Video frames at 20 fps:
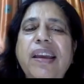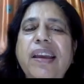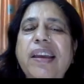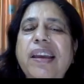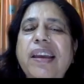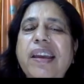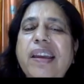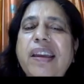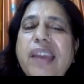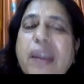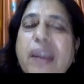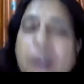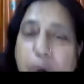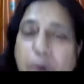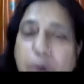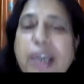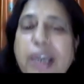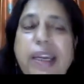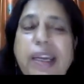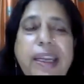uh,
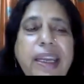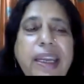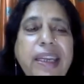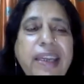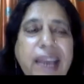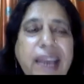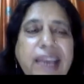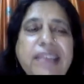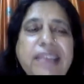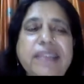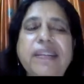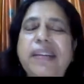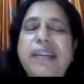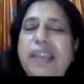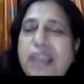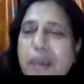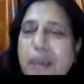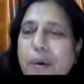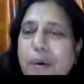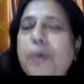locally,
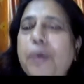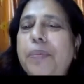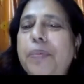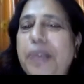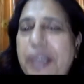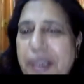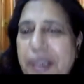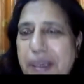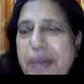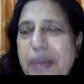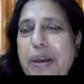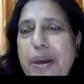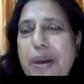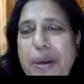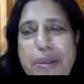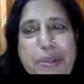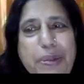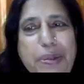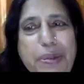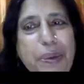nationally, globally.
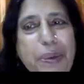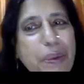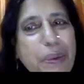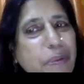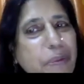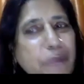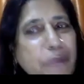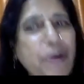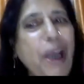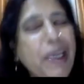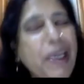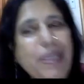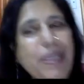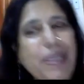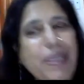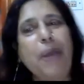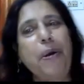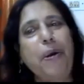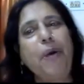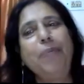So one
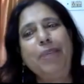take-home